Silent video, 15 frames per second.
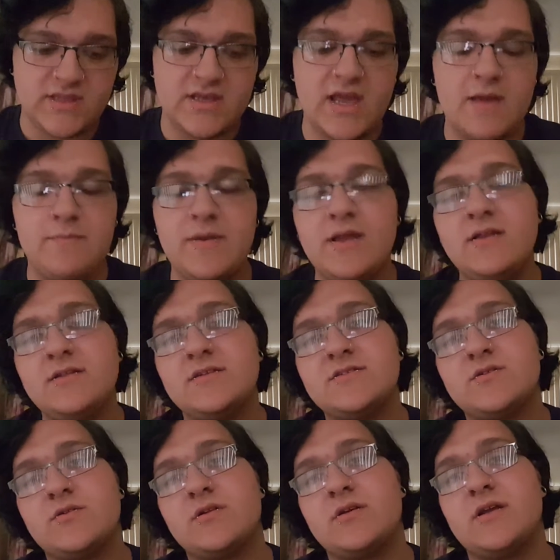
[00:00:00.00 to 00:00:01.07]
And panic
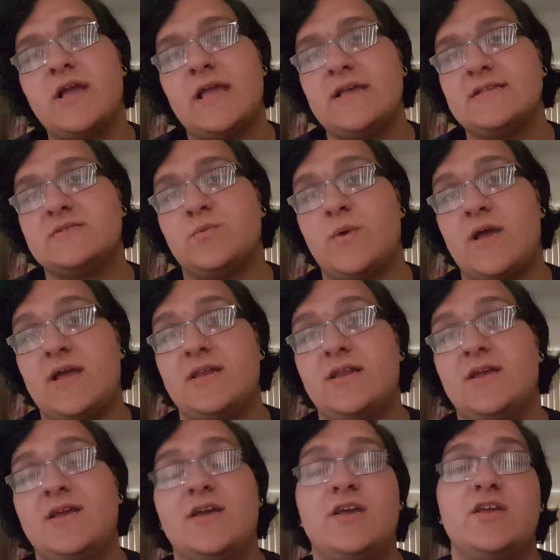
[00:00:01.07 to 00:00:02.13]
disorder is
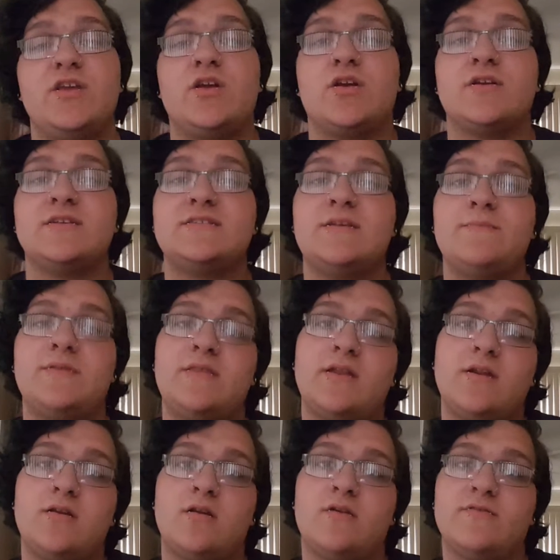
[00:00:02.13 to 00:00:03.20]
when your
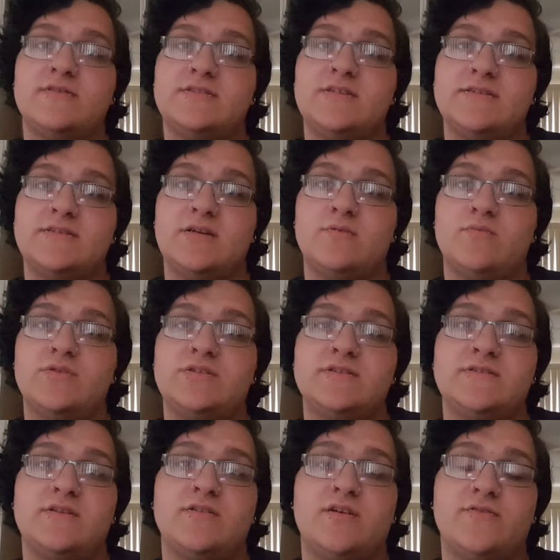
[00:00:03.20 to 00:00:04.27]
sympathetic nervous system, which
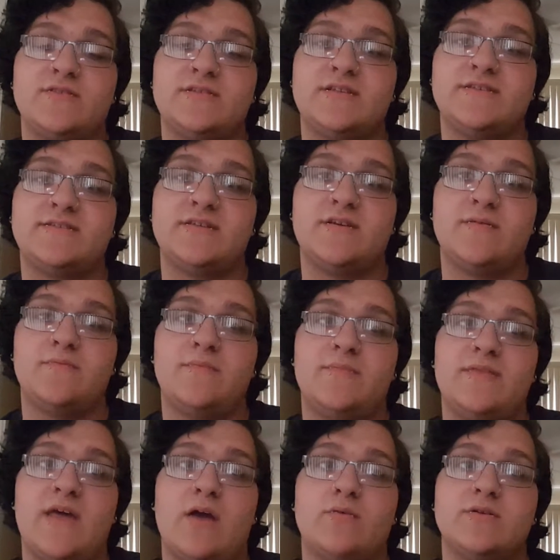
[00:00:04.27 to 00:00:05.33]
is the nervous system
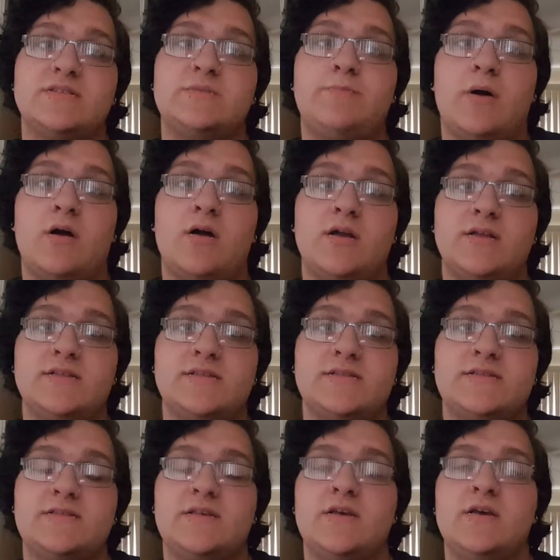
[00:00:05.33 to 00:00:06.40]
that
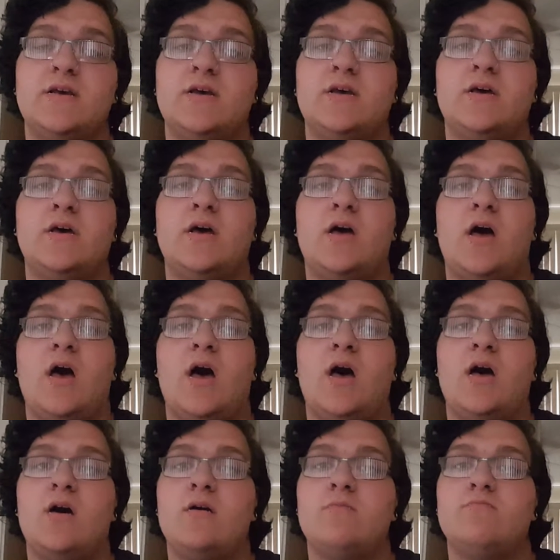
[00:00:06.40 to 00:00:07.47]
responds,
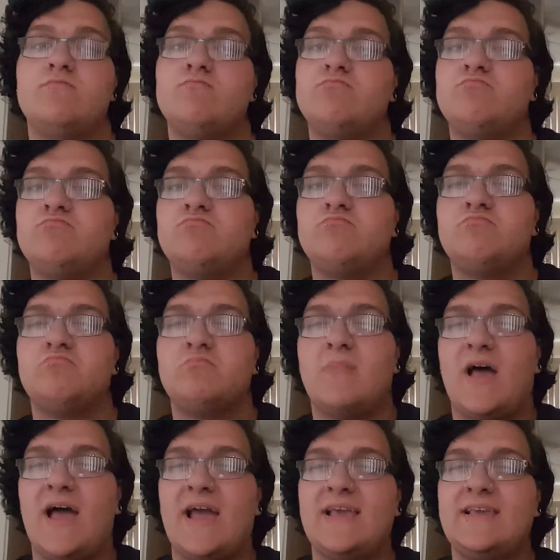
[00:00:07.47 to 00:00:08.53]

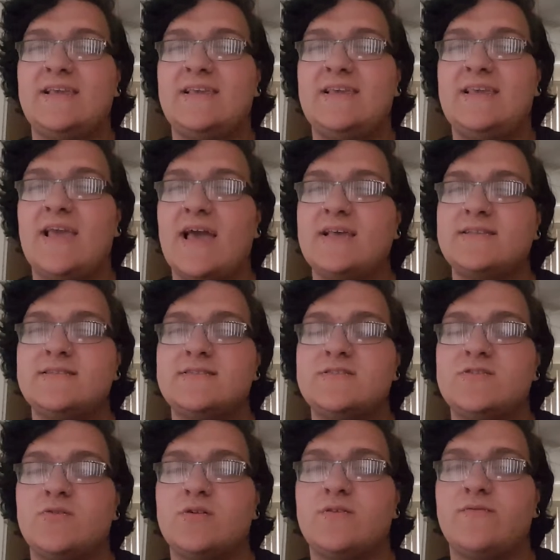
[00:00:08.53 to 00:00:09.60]
I guess,
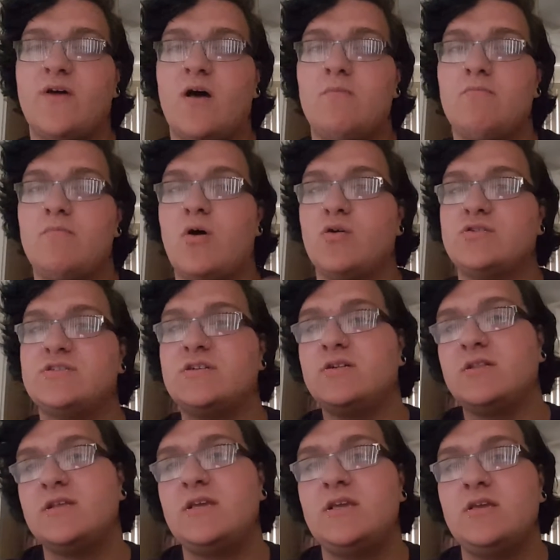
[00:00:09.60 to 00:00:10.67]
sort of
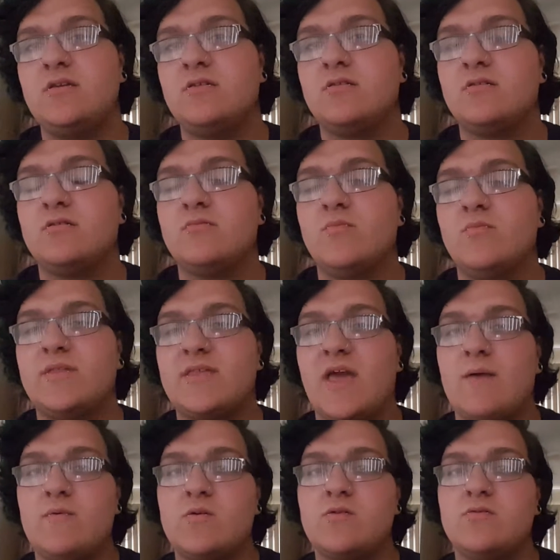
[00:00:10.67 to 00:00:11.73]
emotionally with
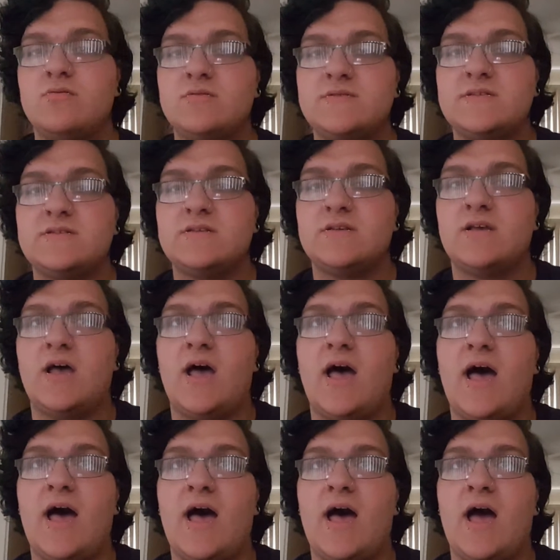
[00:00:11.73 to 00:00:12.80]
chemicals.
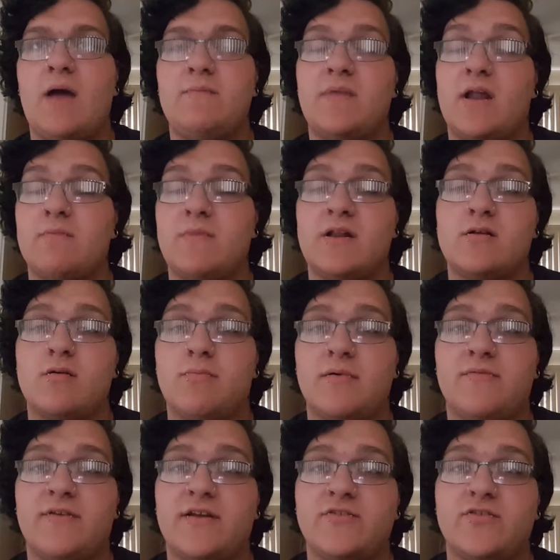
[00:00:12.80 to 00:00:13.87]
I'm not a medical
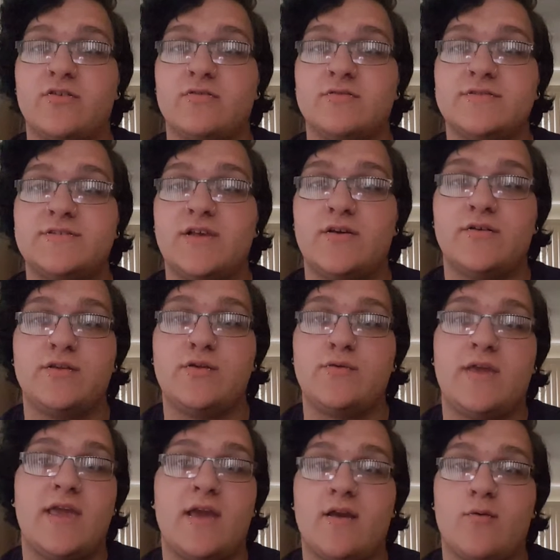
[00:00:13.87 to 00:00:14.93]
professional, so you
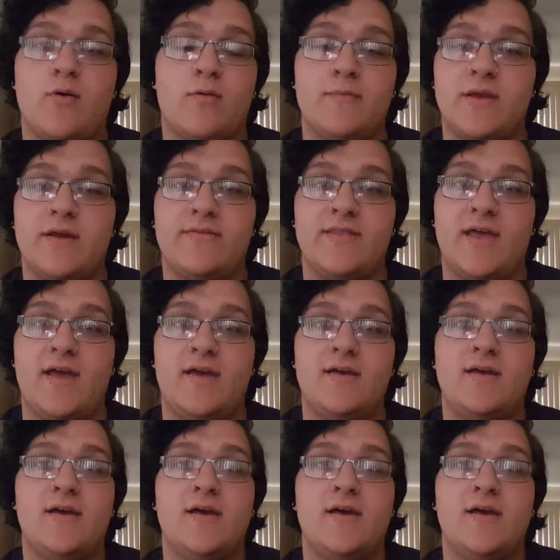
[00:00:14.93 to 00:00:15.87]
can't quote me on that.